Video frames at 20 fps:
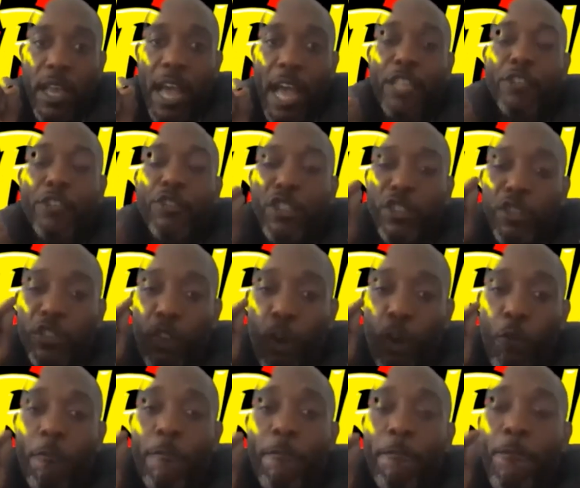and you just
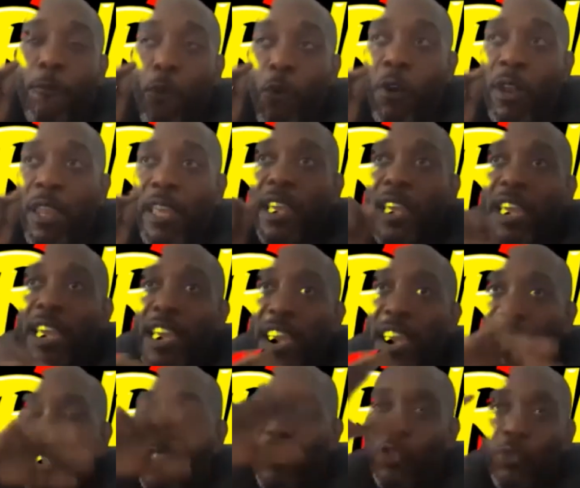don't fall
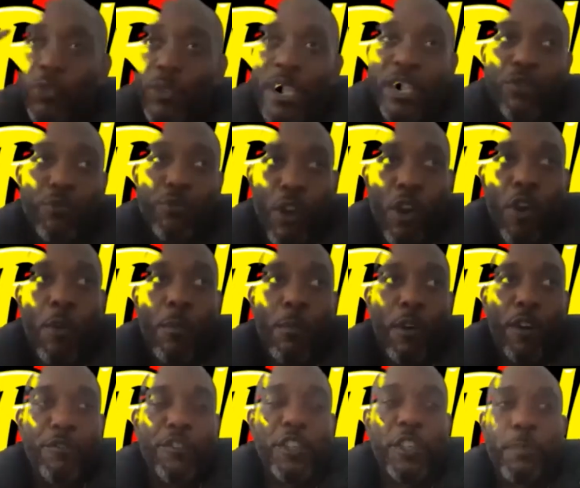into this realm
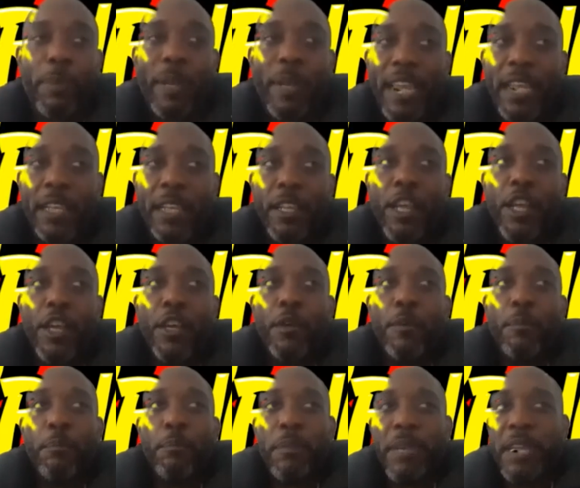of just playing
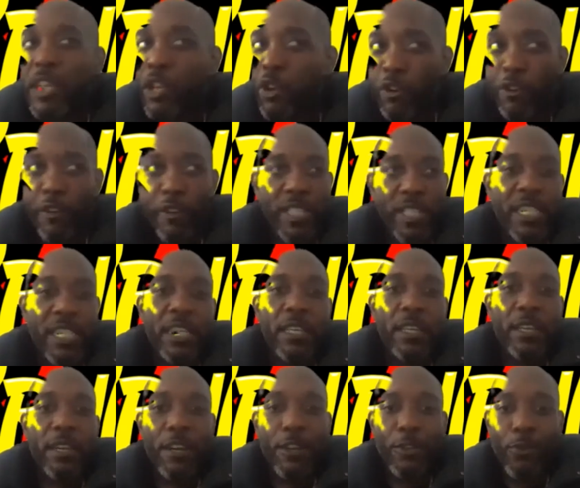mediocrity
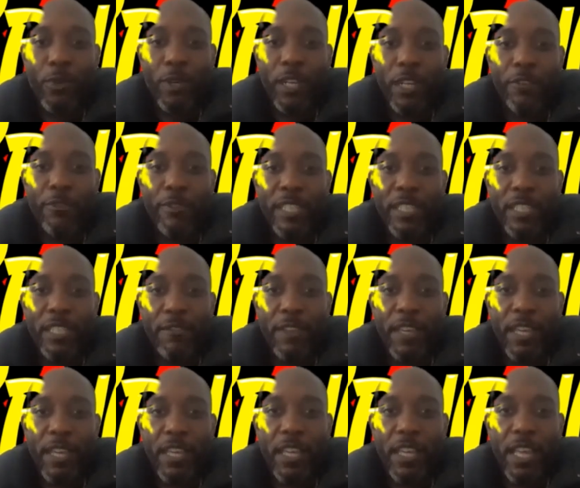and all of the rest of it.